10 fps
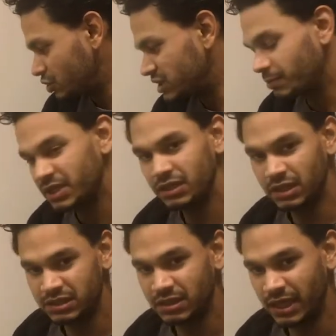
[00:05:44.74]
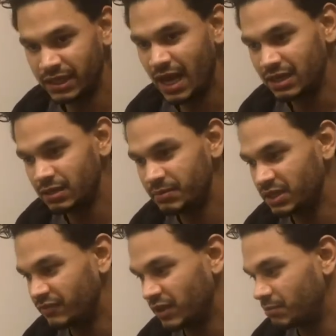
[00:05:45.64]
it added a
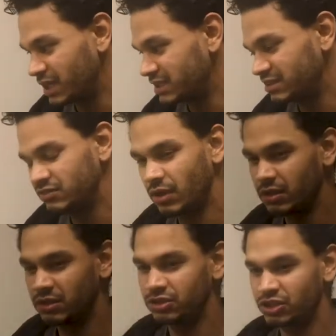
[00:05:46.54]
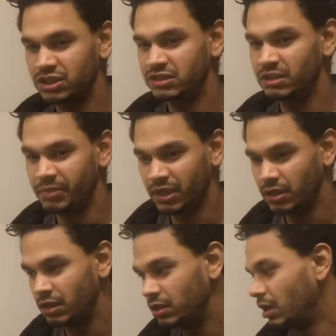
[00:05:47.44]
bit of a complexity rather than just a
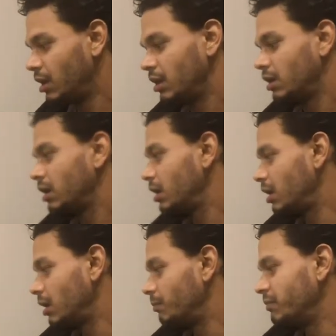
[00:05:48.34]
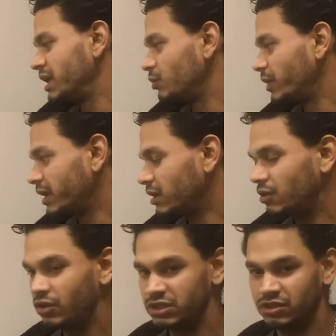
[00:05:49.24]
typical main wing
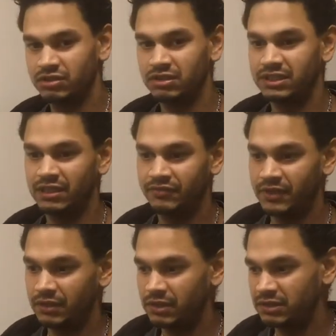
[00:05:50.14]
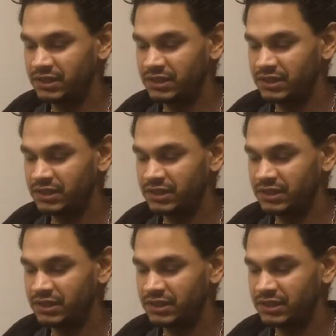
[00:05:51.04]
and horizontal tailplane